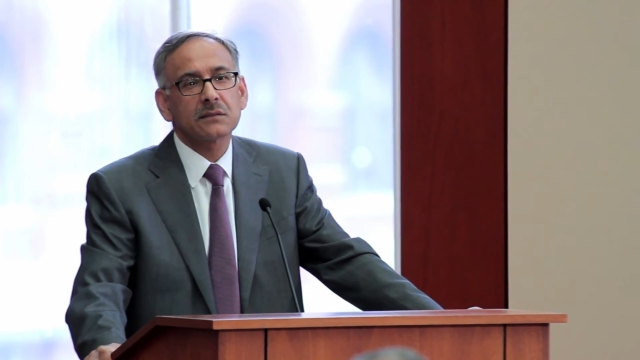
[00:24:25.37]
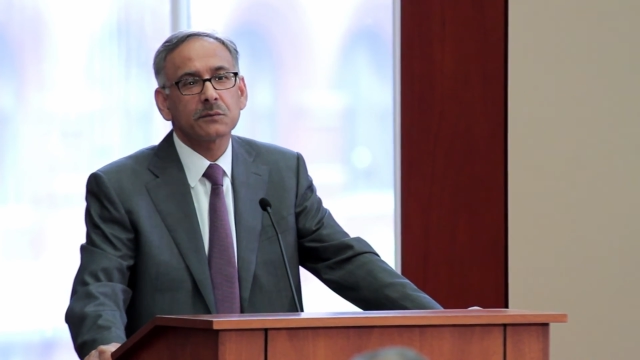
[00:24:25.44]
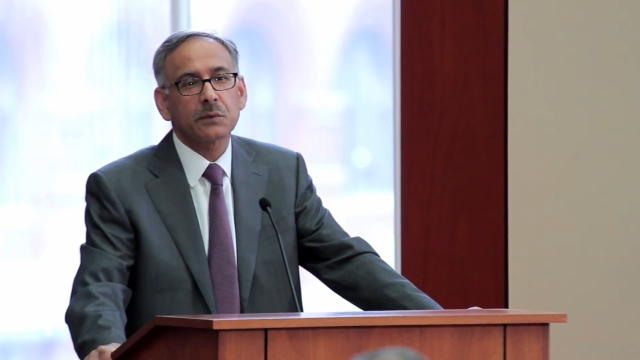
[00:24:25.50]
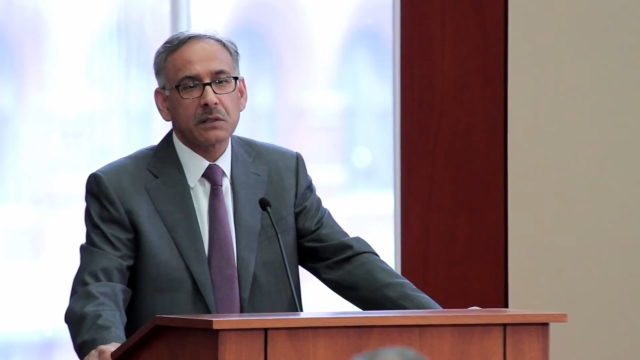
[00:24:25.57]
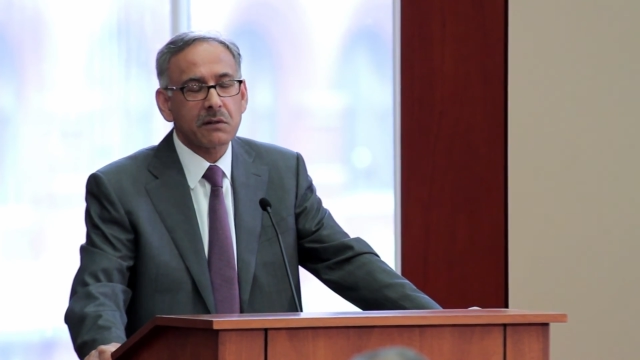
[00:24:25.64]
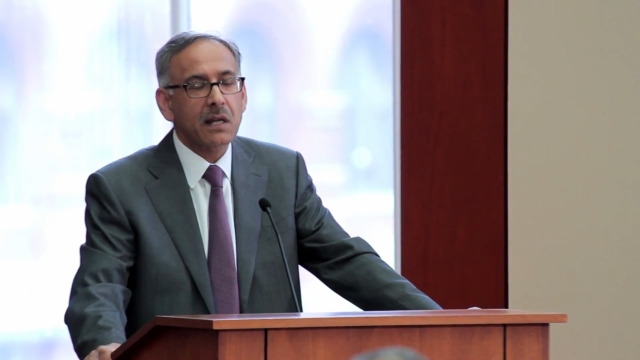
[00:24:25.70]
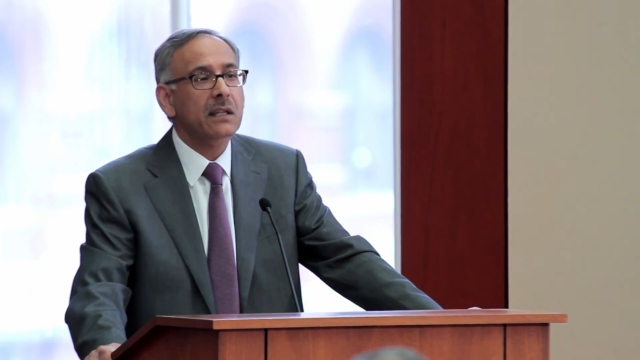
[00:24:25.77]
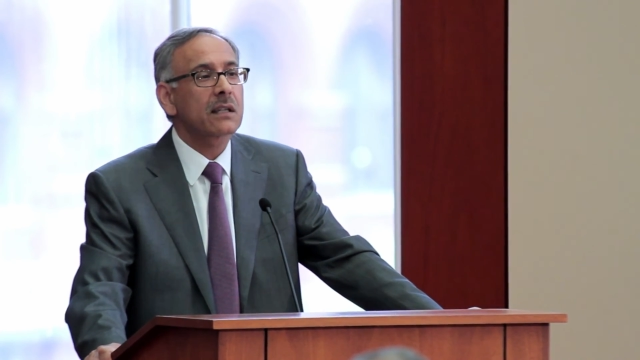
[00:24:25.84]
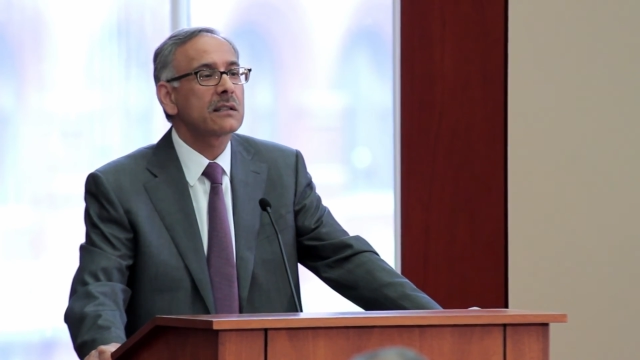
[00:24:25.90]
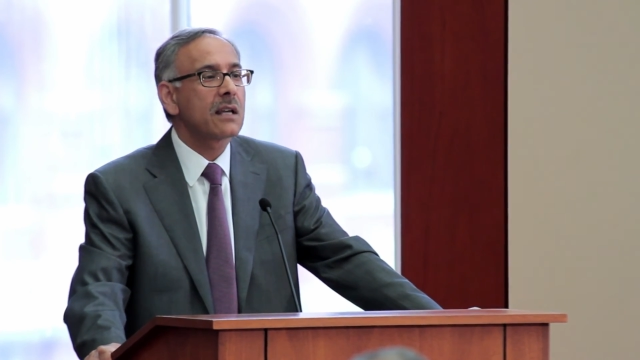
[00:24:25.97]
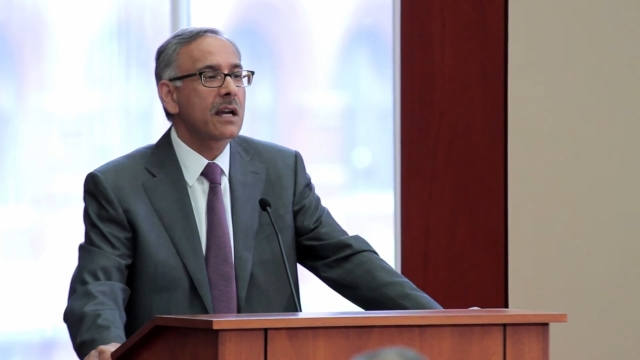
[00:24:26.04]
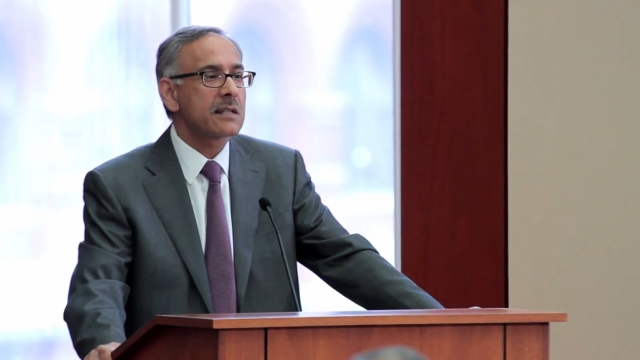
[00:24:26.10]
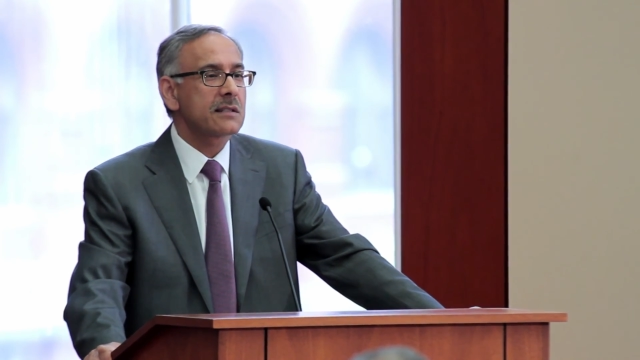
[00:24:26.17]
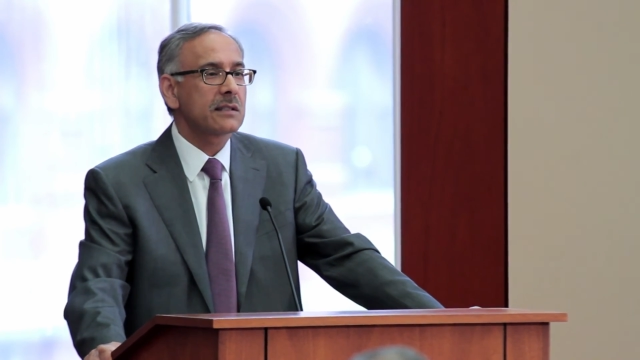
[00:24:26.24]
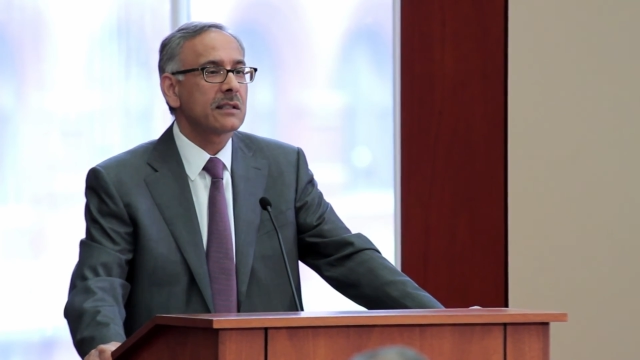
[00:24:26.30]
We
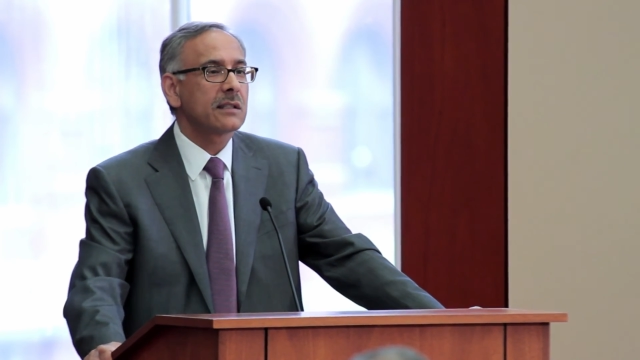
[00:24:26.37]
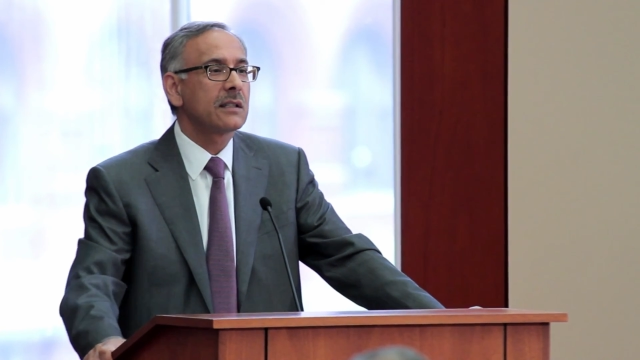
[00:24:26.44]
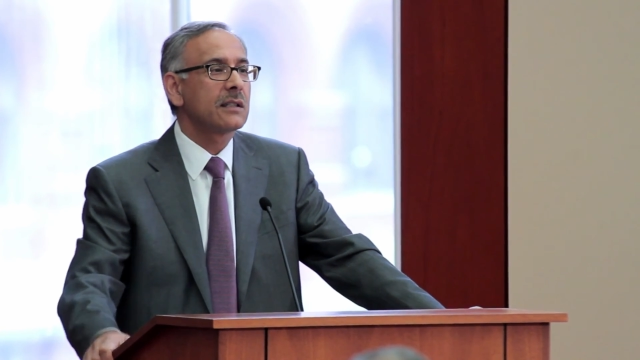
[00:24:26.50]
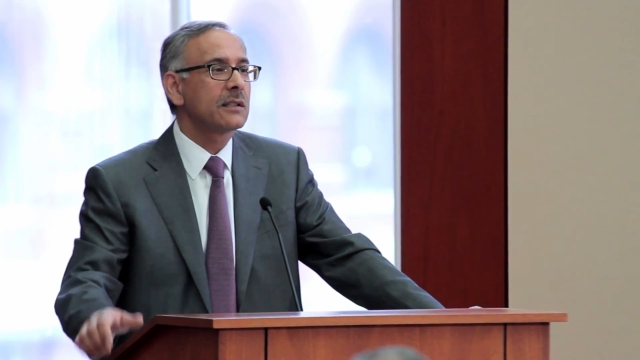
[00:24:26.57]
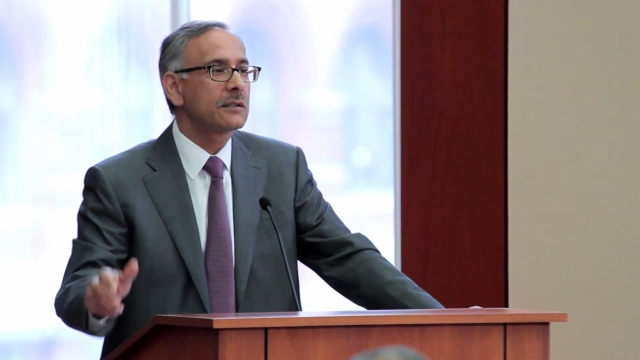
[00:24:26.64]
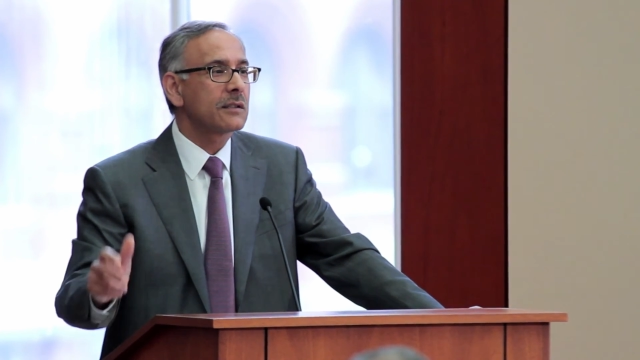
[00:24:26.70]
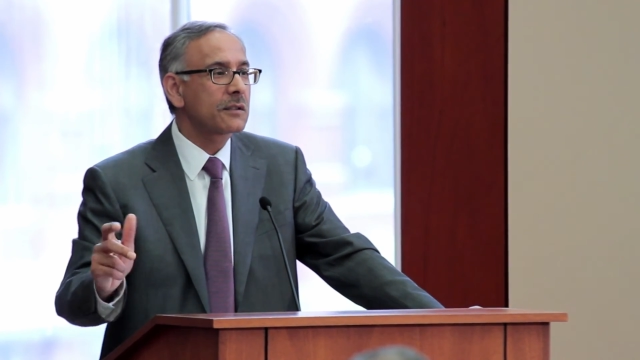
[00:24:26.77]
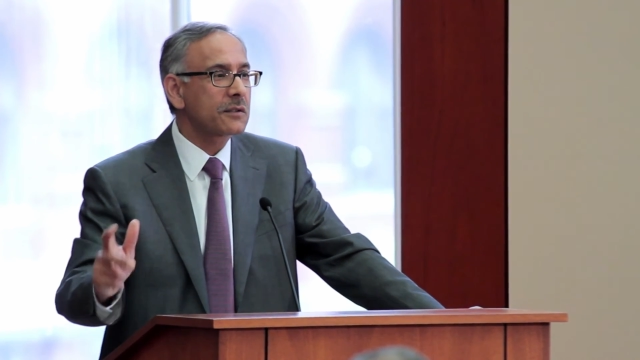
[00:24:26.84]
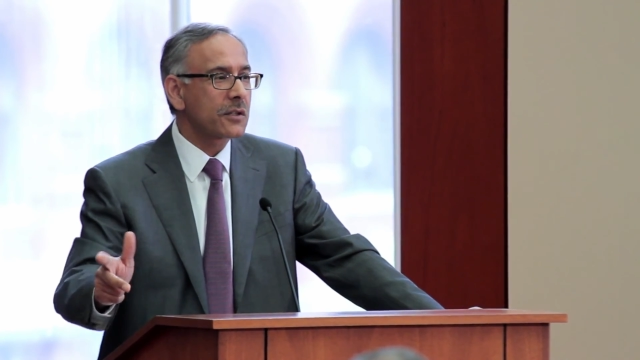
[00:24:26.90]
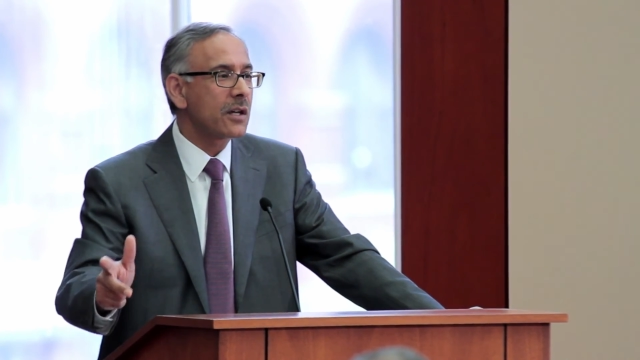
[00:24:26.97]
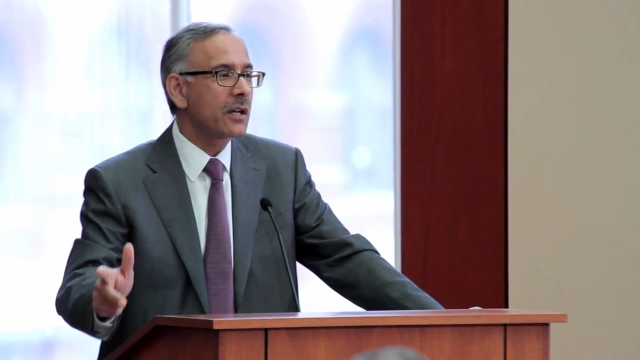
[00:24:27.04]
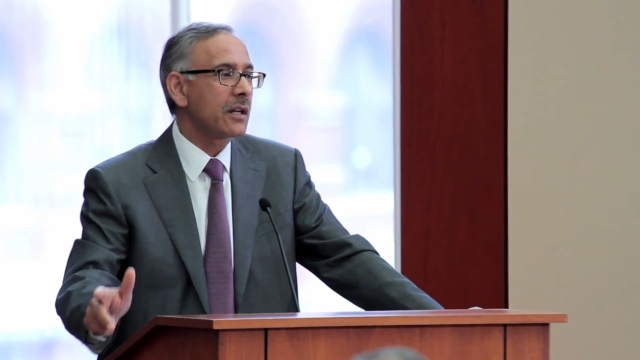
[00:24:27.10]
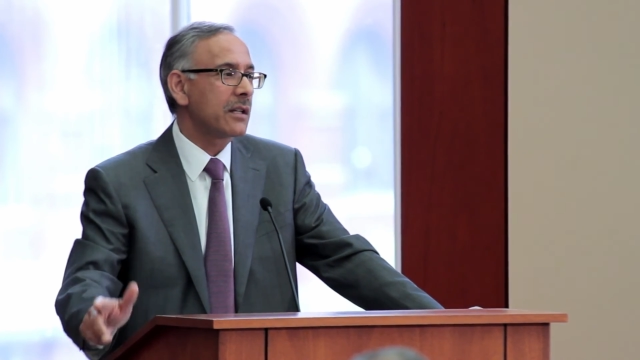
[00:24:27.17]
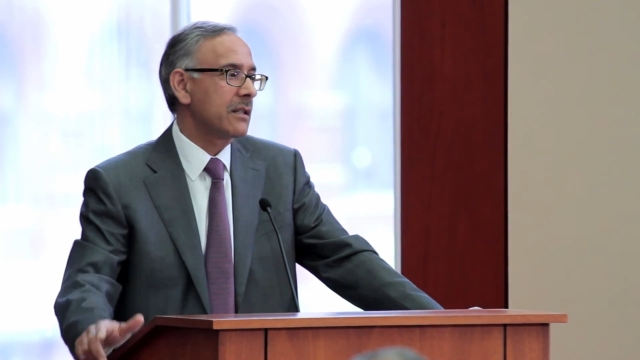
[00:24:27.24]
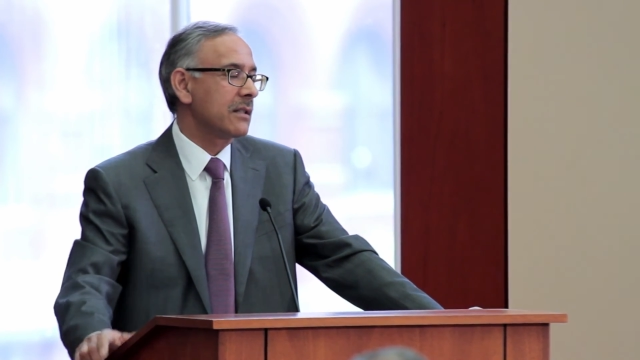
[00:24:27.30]
recognize it. The
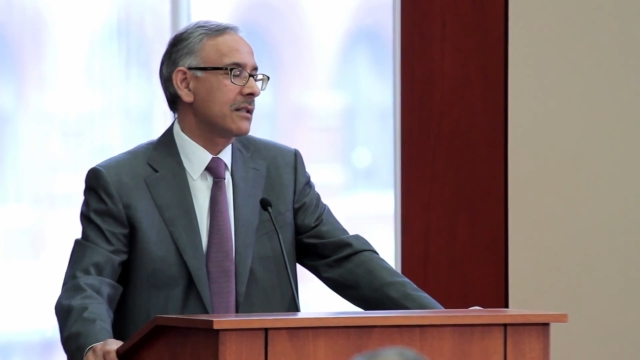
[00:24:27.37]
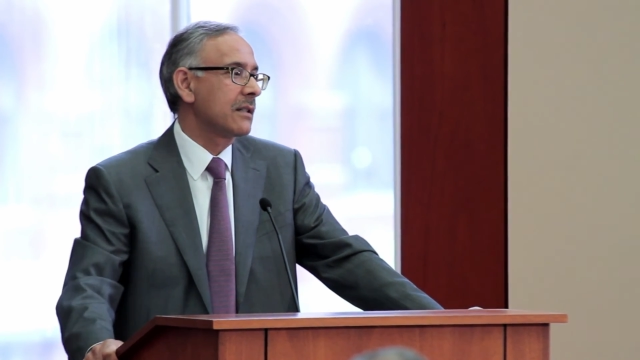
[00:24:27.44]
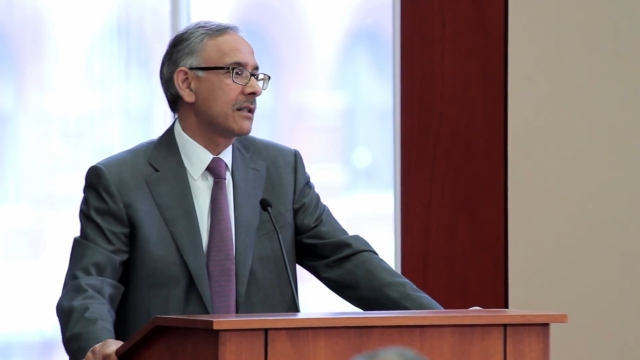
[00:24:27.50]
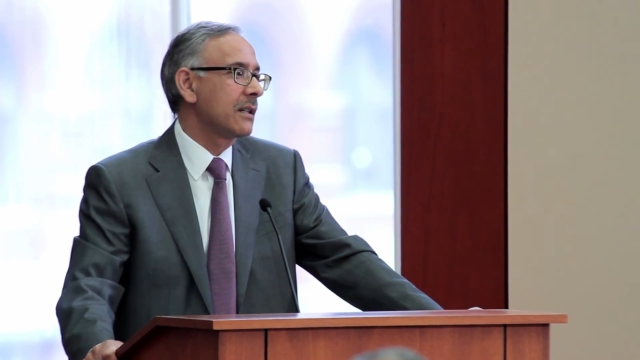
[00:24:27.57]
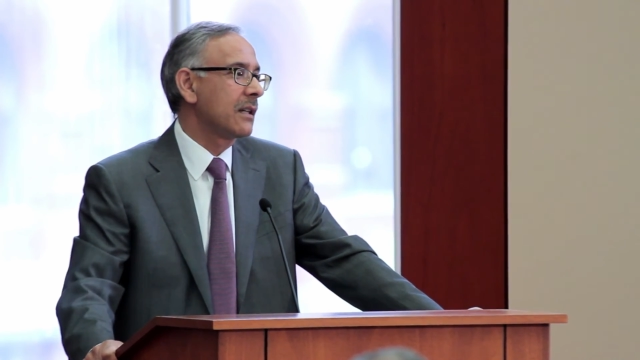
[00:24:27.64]
third